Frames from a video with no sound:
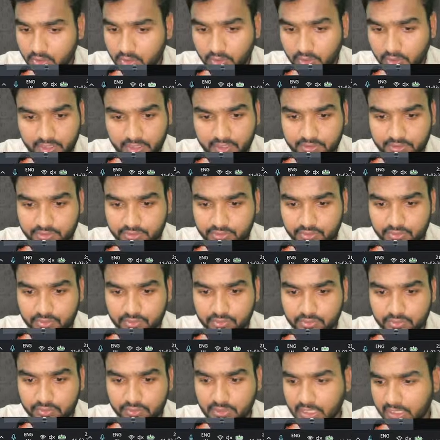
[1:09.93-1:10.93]
Okay.
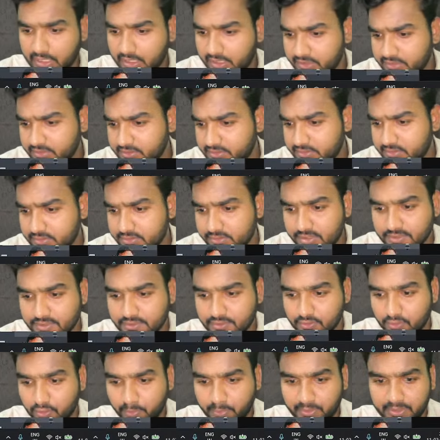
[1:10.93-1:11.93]
So hi guys.
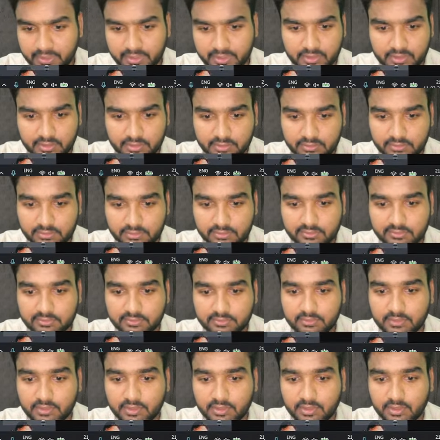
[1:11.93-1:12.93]
Just open the
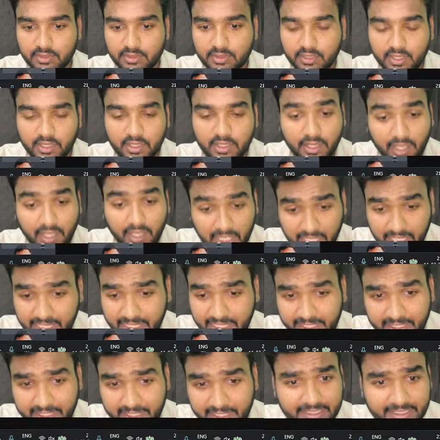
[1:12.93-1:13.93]

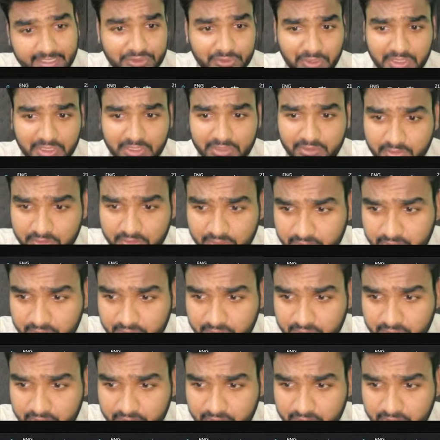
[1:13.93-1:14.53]
link and join